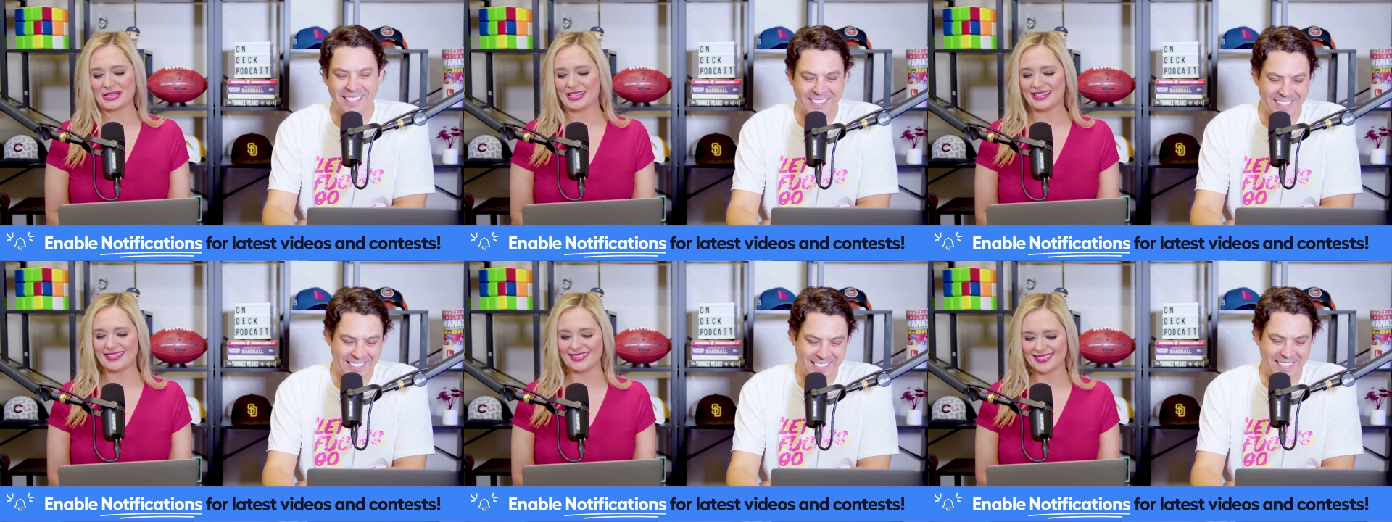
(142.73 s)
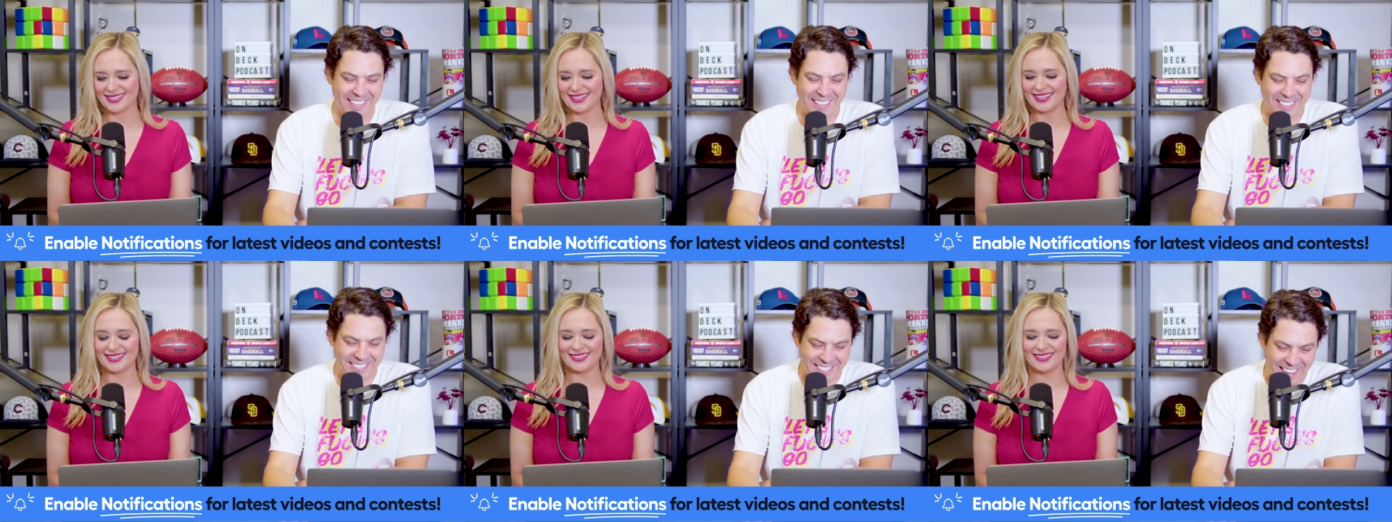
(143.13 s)
Speaker 1: it's
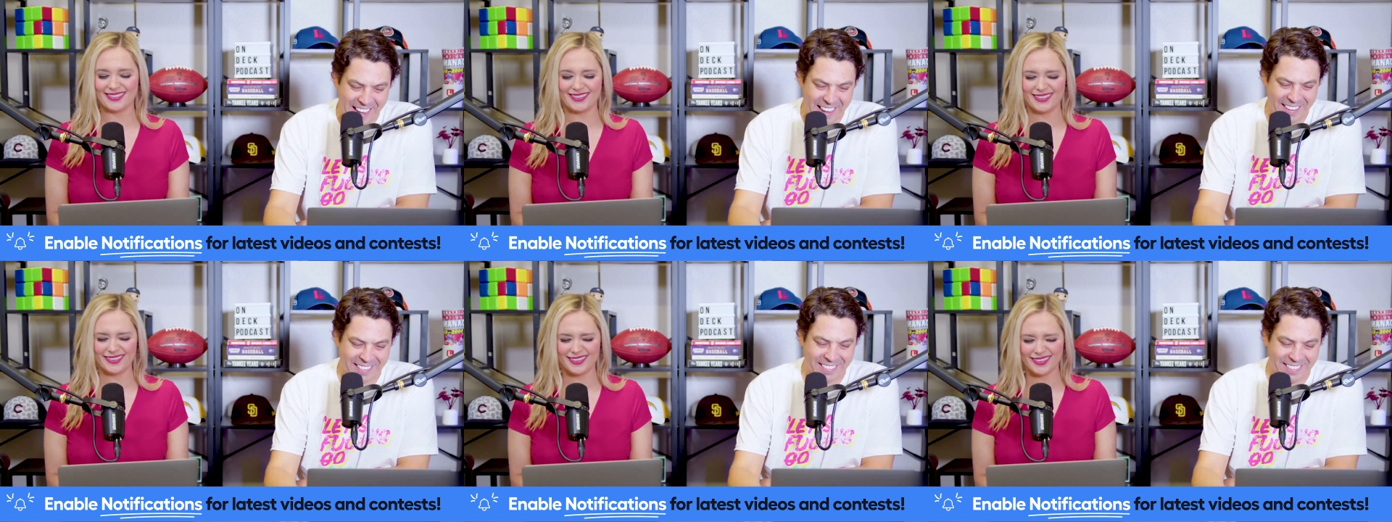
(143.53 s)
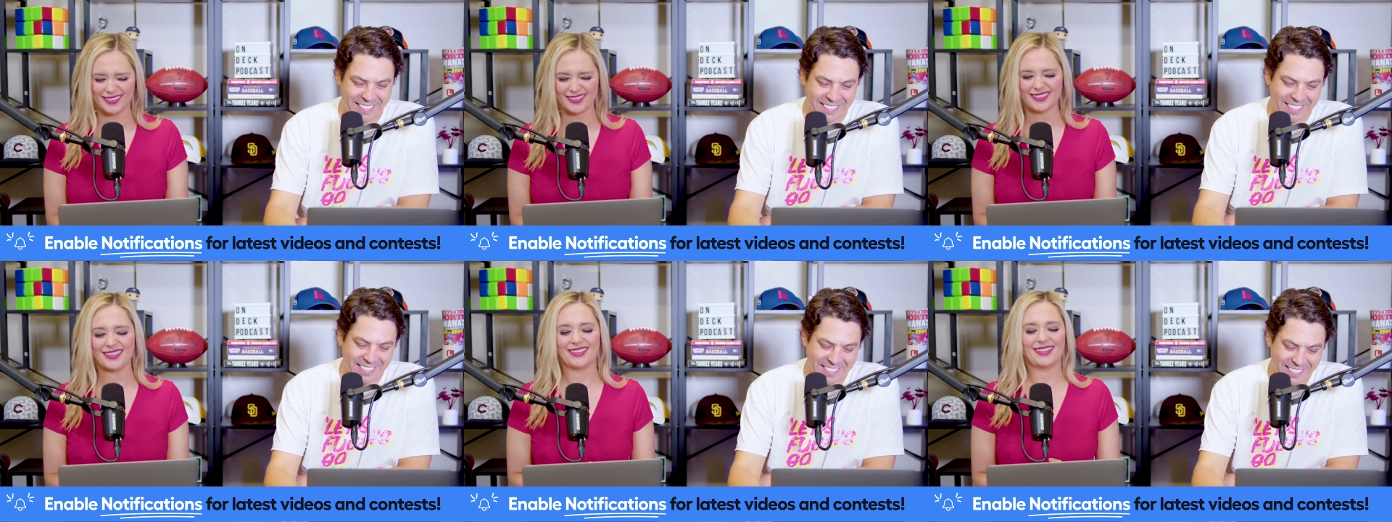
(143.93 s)
like,
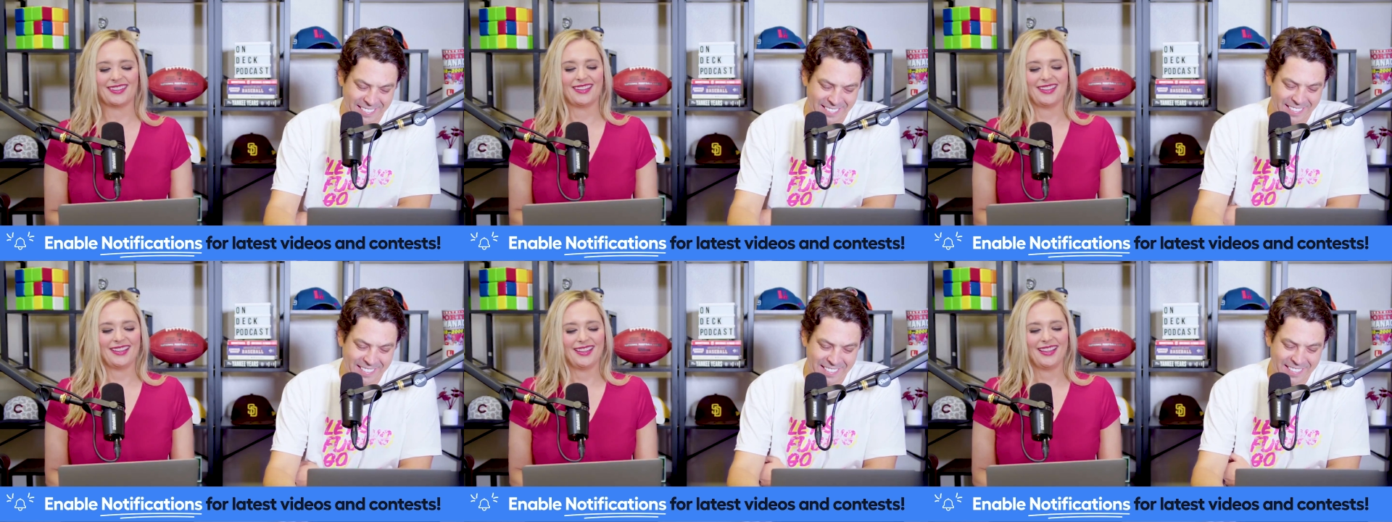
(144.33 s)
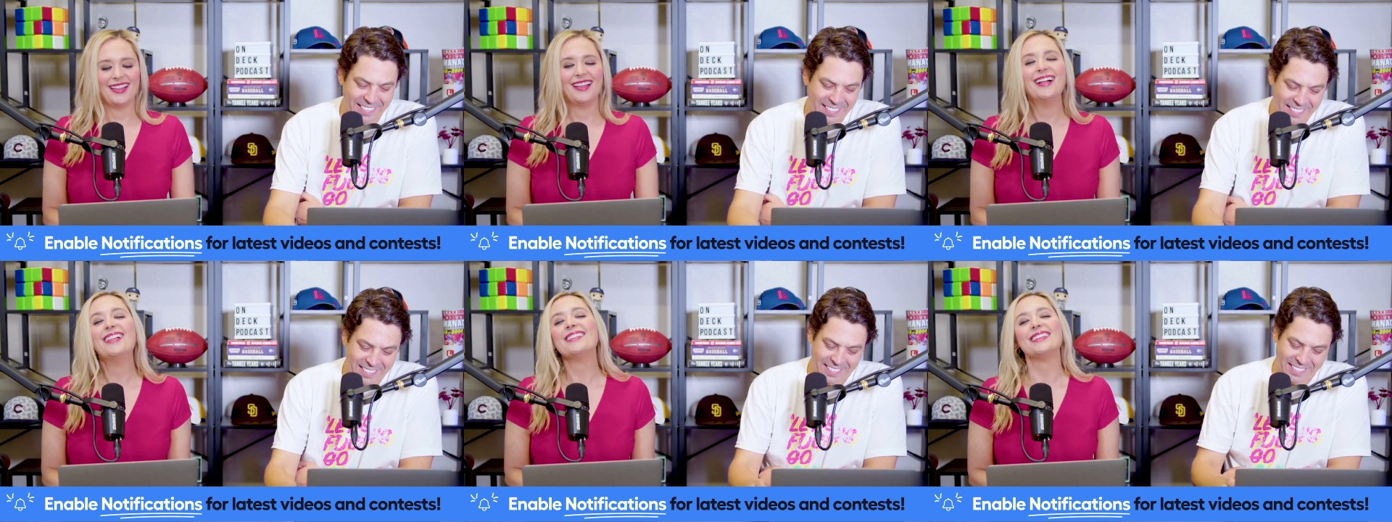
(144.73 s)
exactly
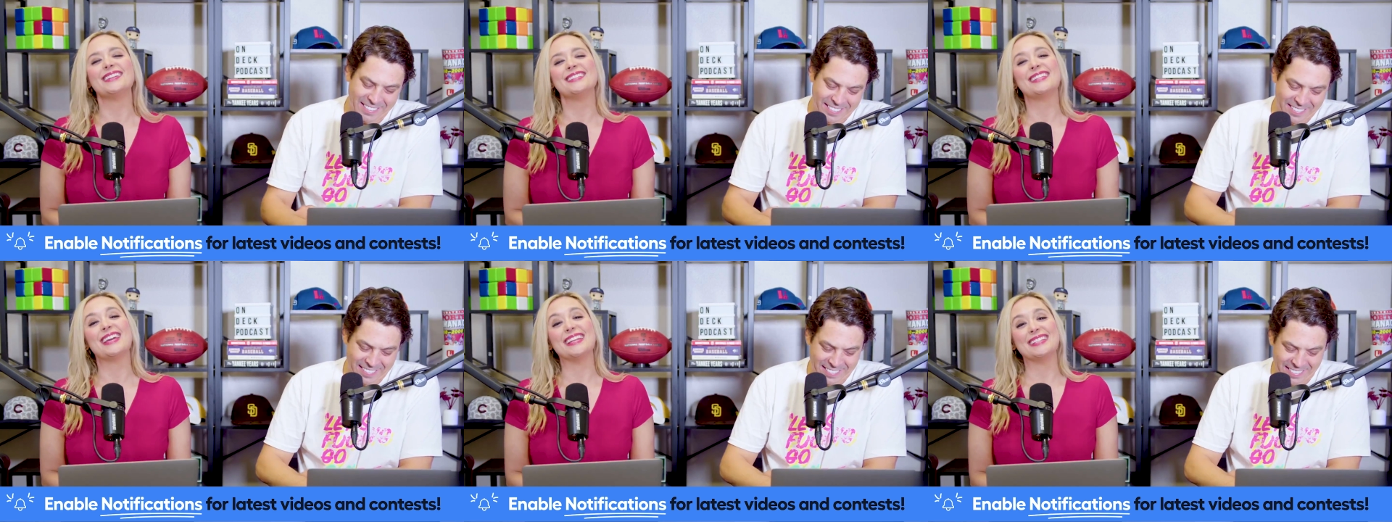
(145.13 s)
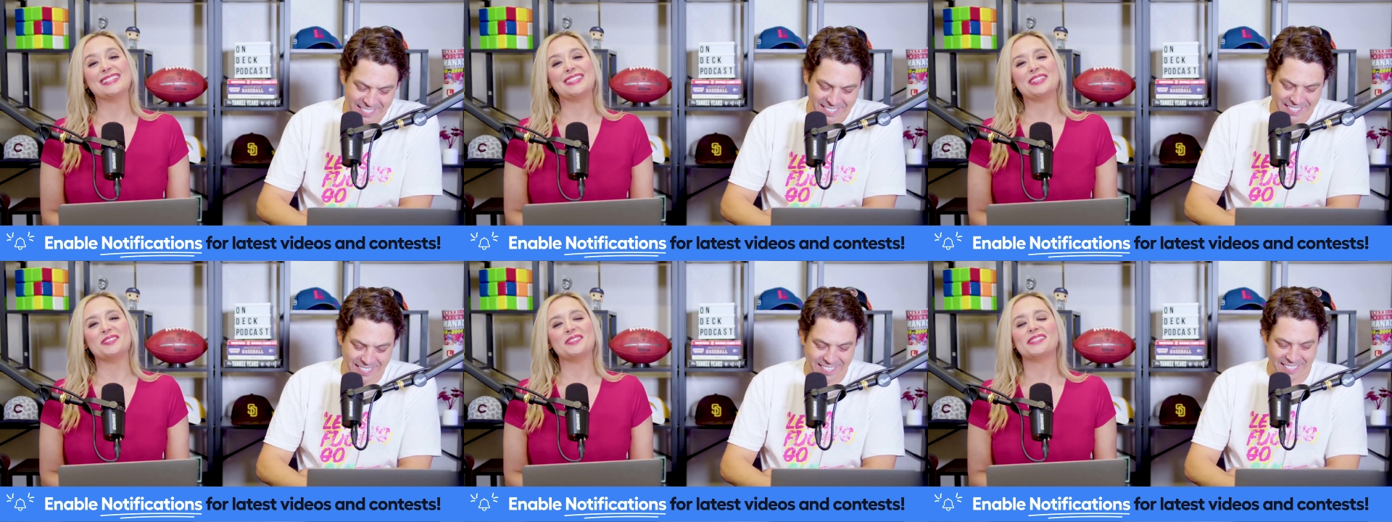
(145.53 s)
let's get
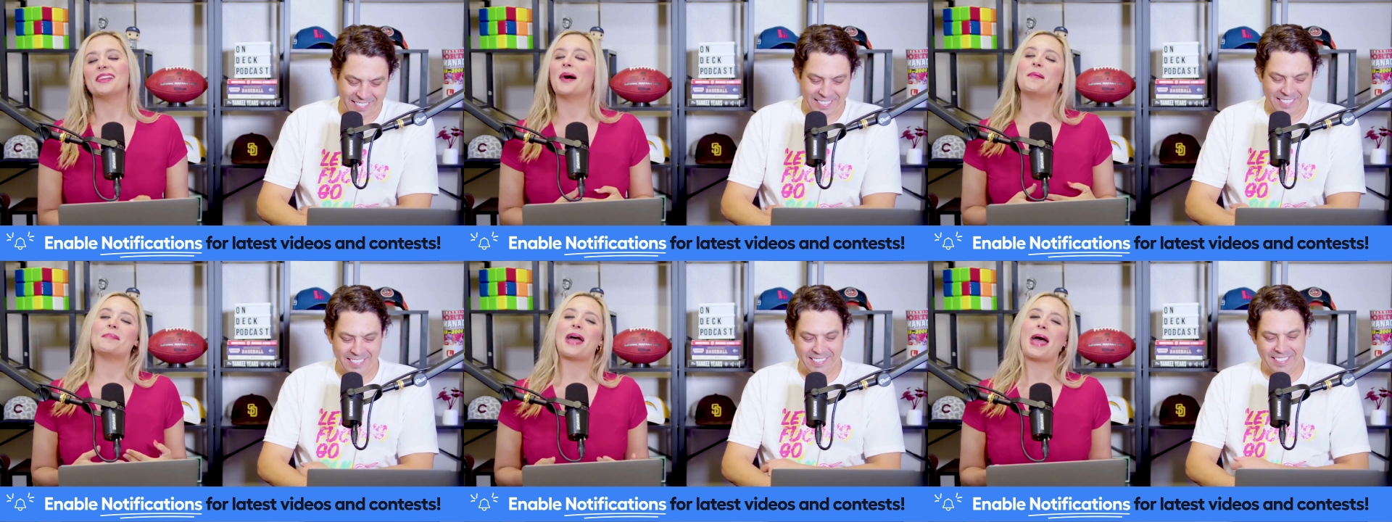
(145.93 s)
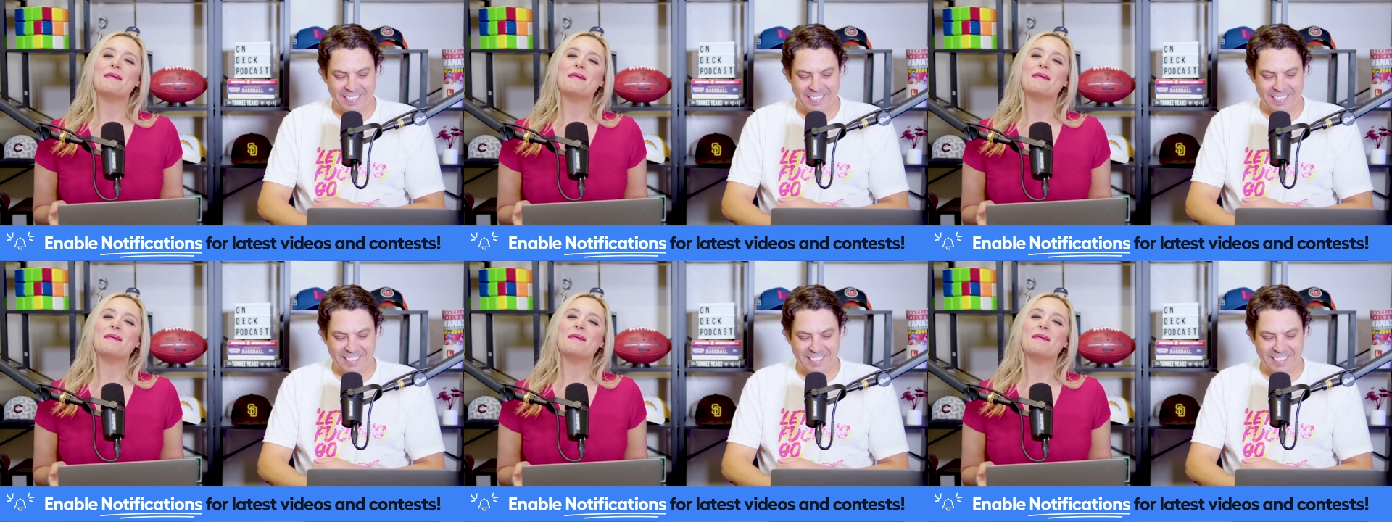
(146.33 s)
into some